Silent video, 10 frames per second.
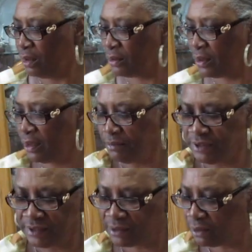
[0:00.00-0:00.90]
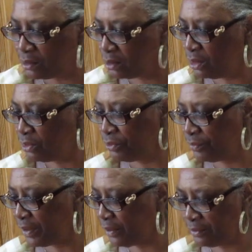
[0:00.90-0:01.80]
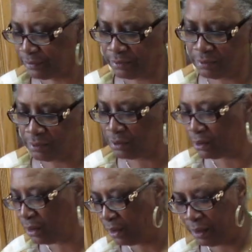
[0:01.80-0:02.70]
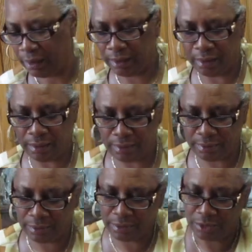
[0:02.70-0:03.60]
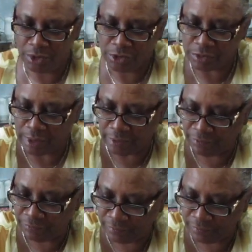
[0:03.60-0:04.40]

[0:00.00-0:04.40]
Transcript: Okay, I'm just going to go around and try to